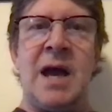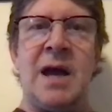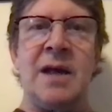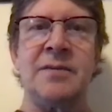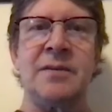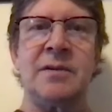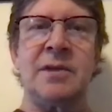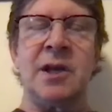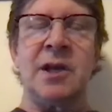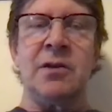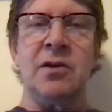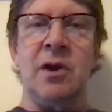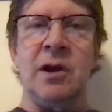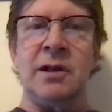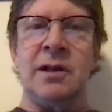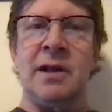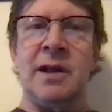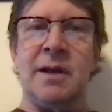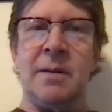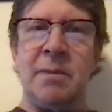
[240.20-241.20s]
en masse,
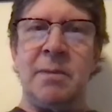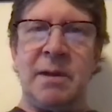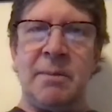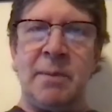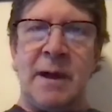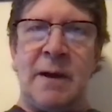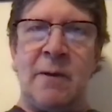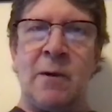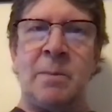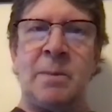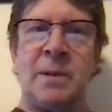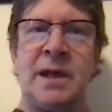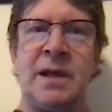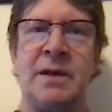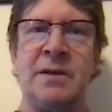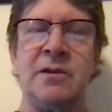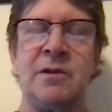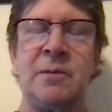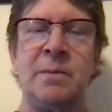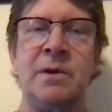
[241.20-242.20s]
not like a big power
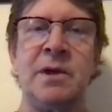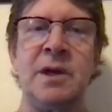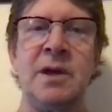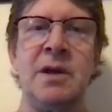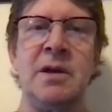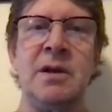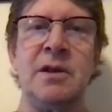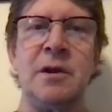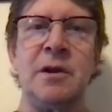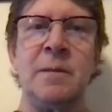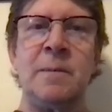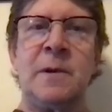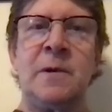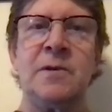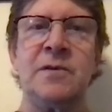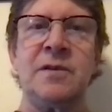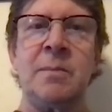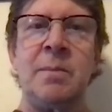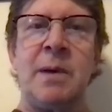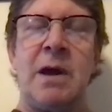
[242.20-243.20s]
plant. They're
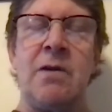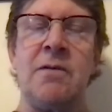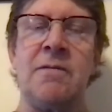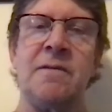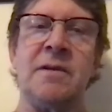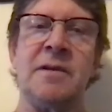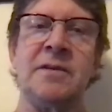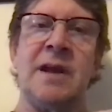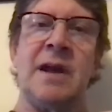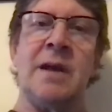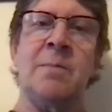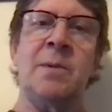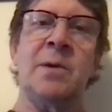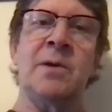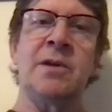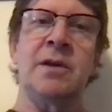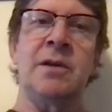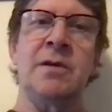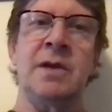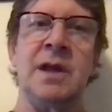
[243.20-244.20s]
producing power. For
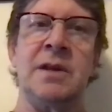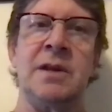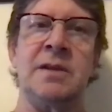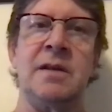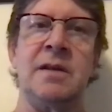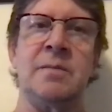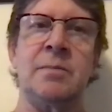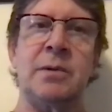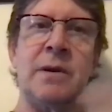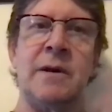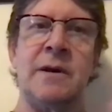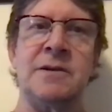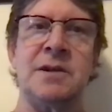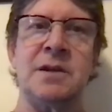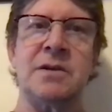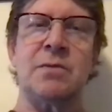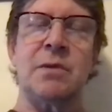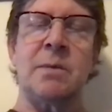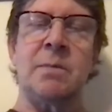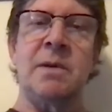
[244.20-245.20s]
example, you get these
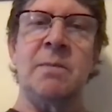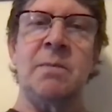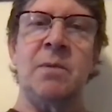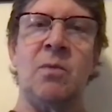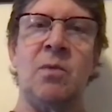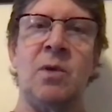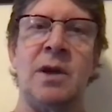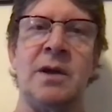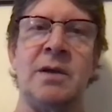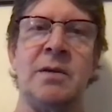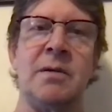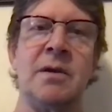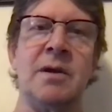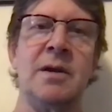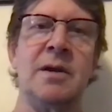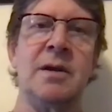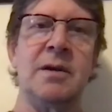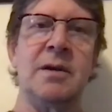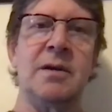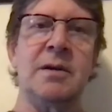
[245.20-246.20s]
projects where people want
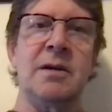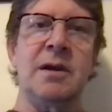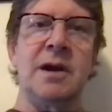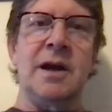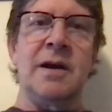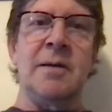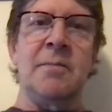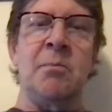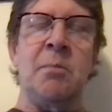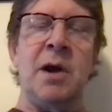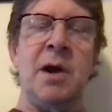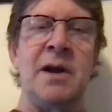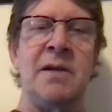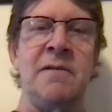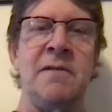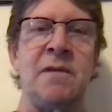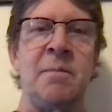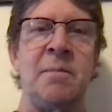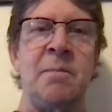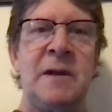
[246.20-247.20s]
to
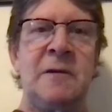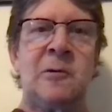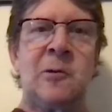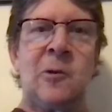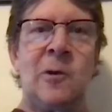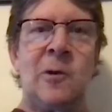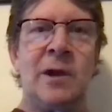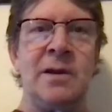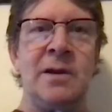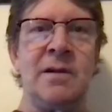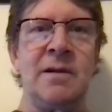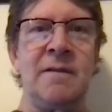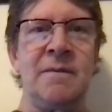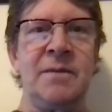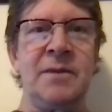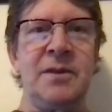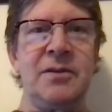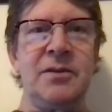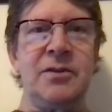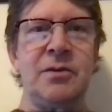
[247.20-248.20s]
mine for Bitcoin.
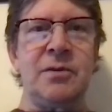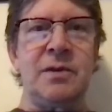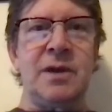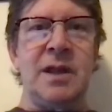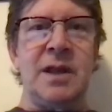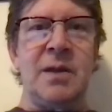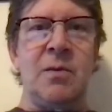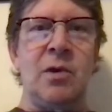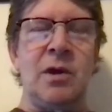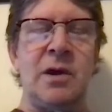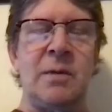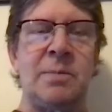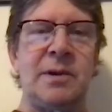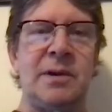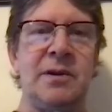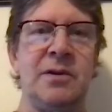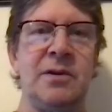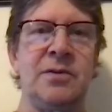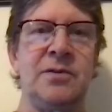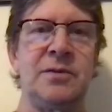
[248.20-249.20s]
So now they want
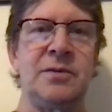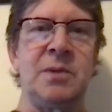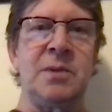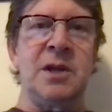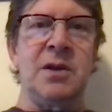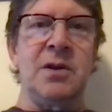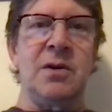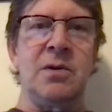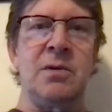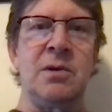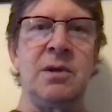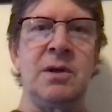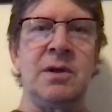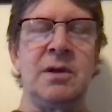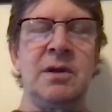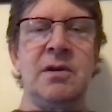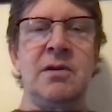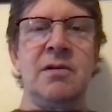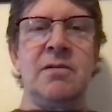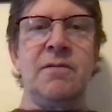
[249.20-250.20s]
to produce,
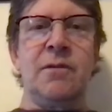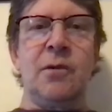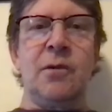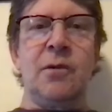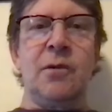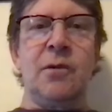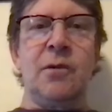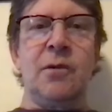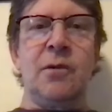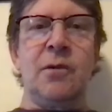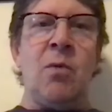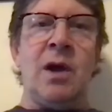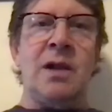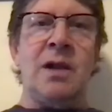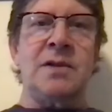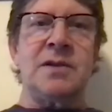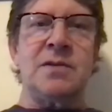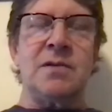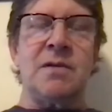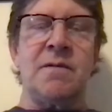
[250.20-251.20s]
4
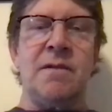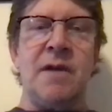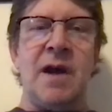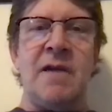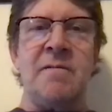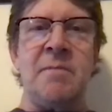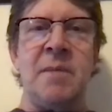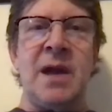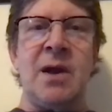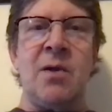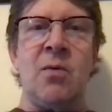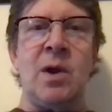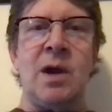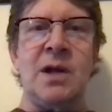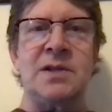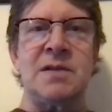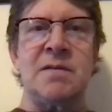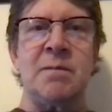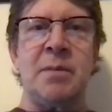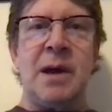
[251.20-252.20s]
megawatts or 5
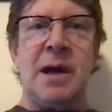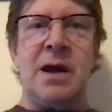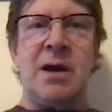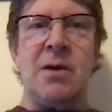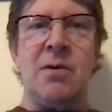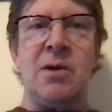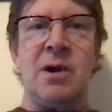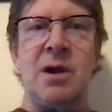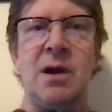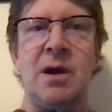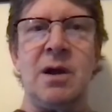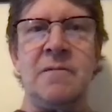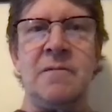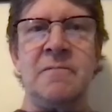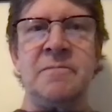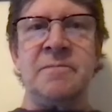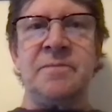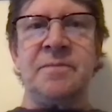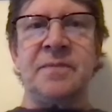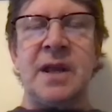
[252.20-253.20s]
megawatts of power.
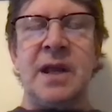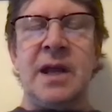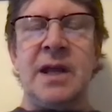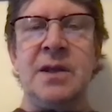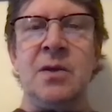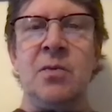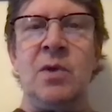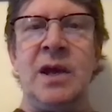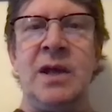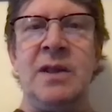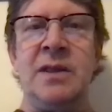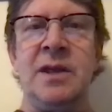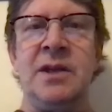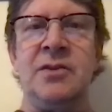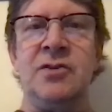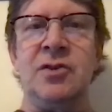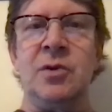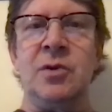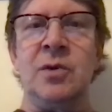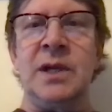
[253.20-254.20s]
And the way
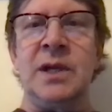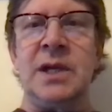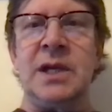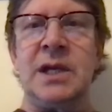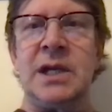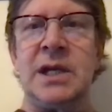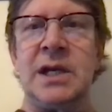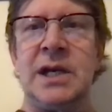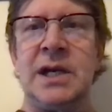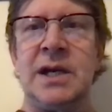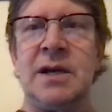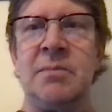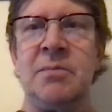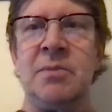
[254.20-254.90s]
they do it,